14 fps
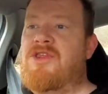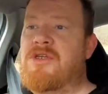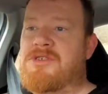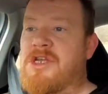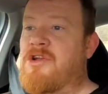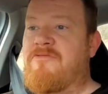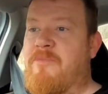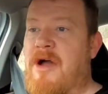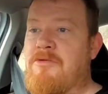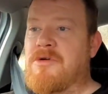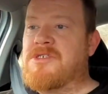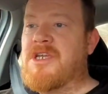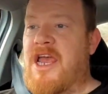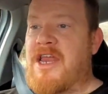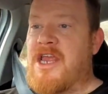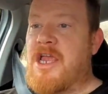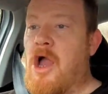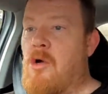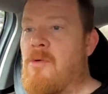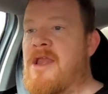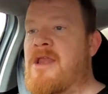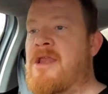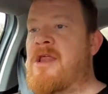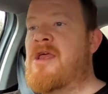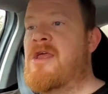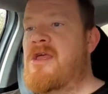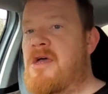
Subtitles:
there's enough power to get it going